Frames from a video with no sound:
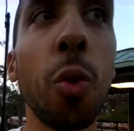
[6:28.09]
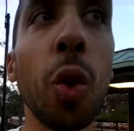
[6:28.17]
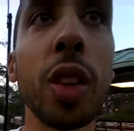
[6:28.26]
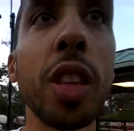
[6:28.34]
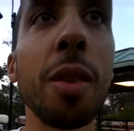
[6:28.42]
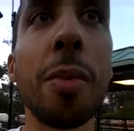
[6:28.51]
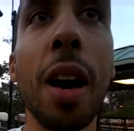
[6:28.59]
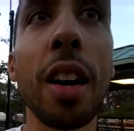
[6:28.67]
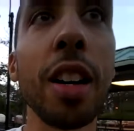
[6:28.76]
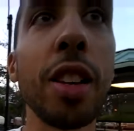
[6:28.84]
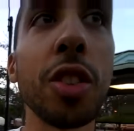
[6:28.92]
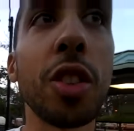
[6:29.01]
what the
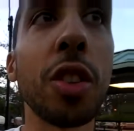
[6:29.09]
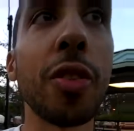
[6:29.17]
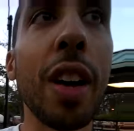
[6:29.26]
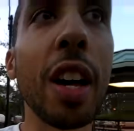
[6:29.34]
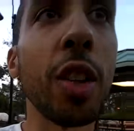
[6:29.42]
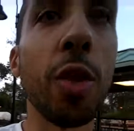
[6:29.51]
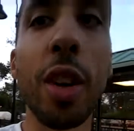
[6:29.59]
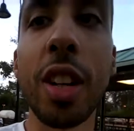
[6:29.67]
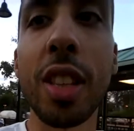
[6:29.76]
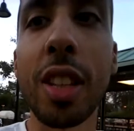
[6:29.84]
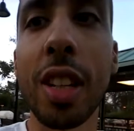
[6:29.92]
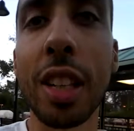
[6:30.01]
amount is or the value or
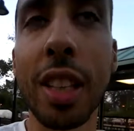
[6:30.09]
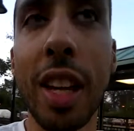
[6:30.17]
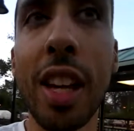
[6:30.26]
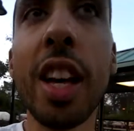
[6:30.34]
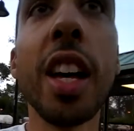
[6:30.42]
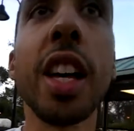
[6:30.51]
anything like that.